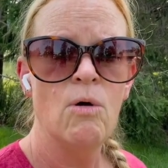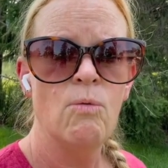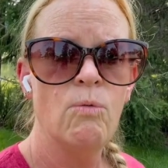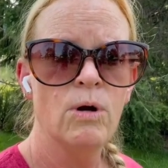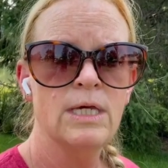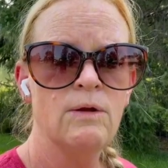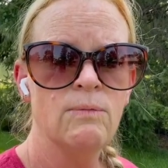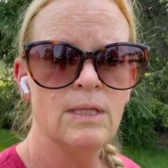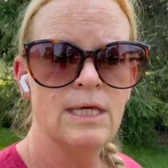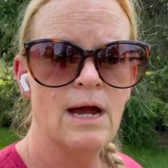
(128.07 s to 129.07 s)
working
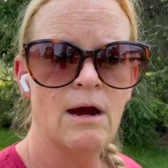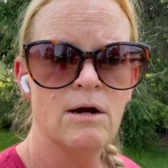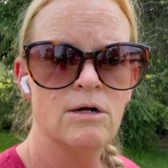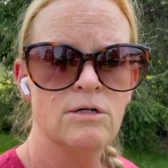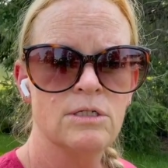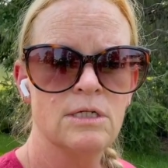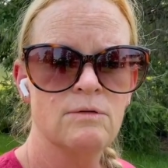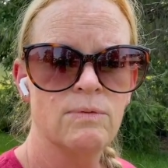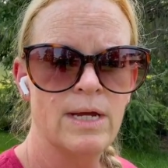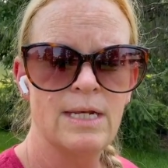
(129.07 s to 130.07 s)
really hard
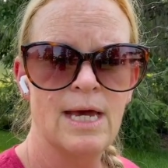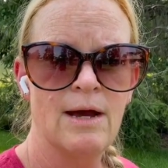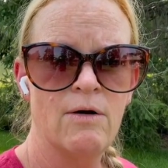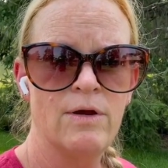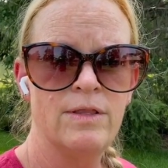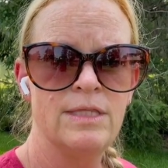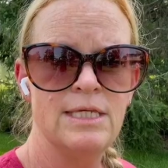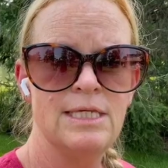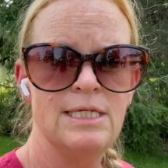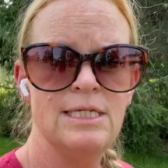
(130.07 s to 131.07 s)
right now in the
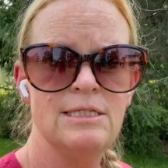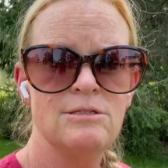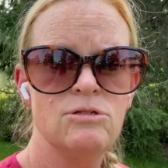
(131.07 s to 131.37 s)
heat